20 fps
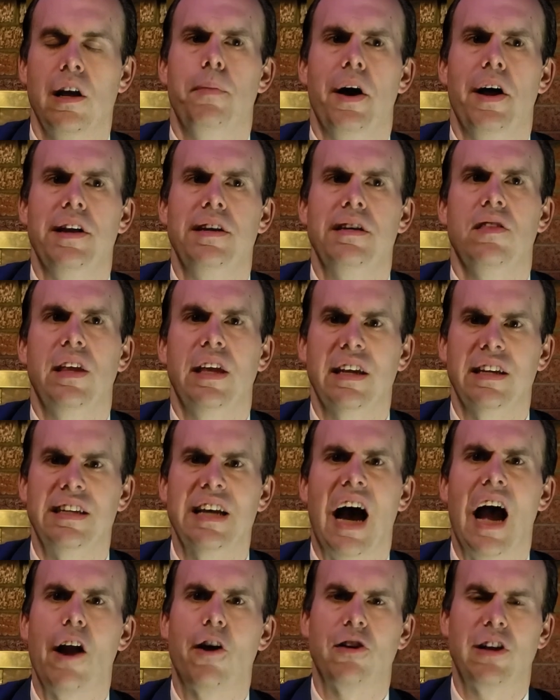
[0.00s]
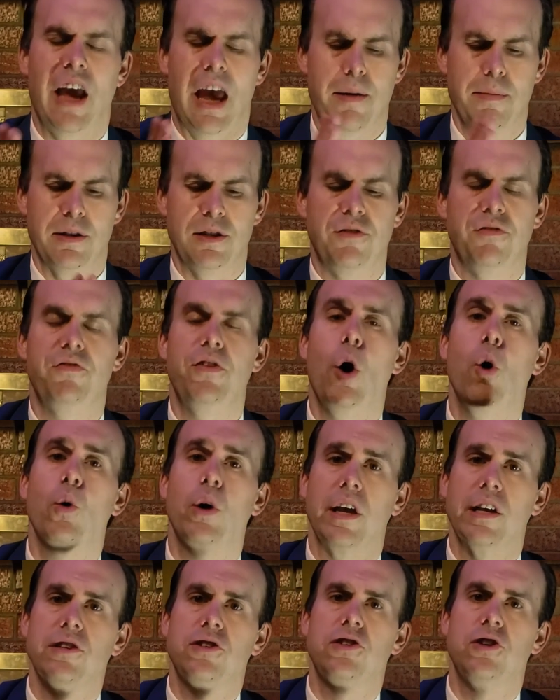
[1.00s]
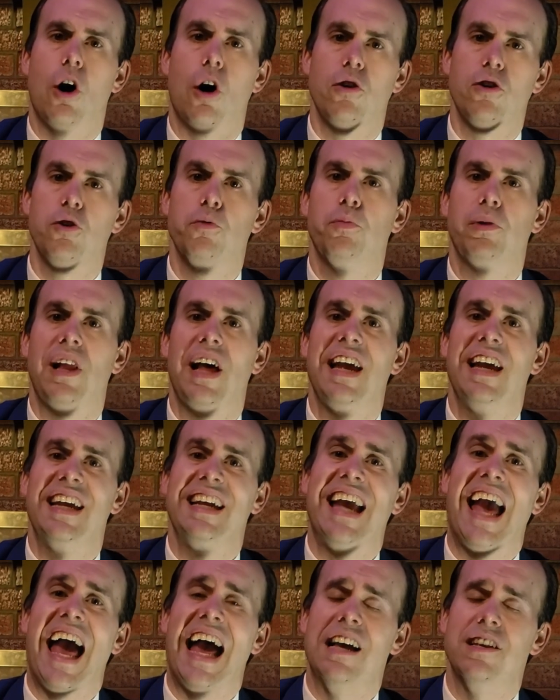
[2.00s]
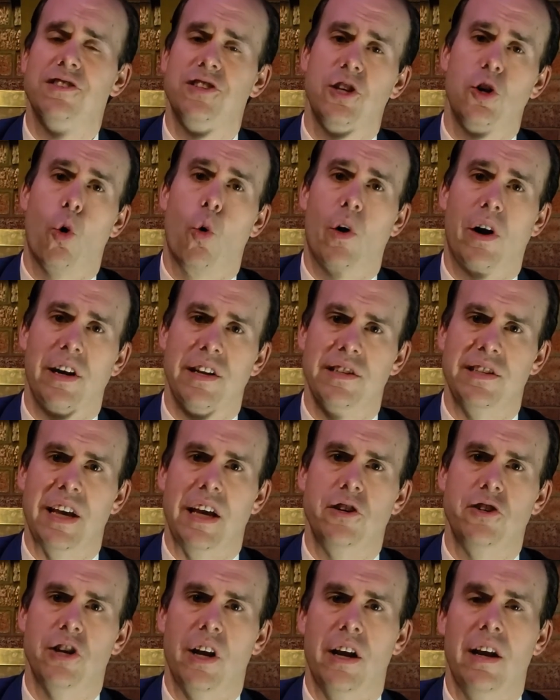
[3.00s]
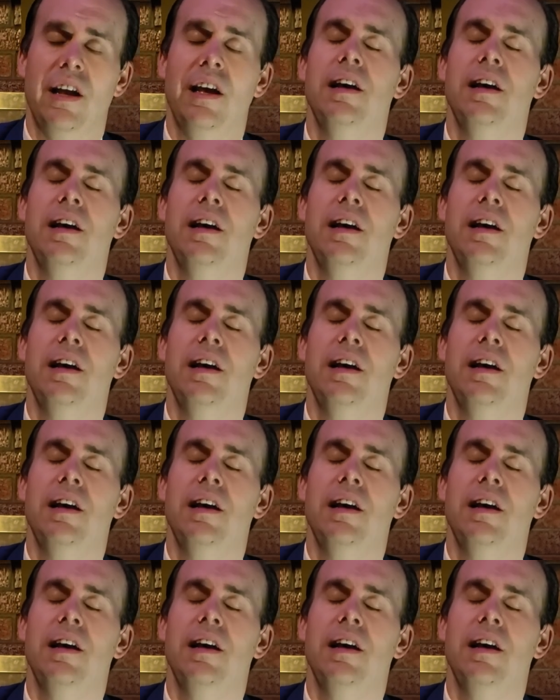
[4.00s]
but the entire game is focused on you playing as the organization.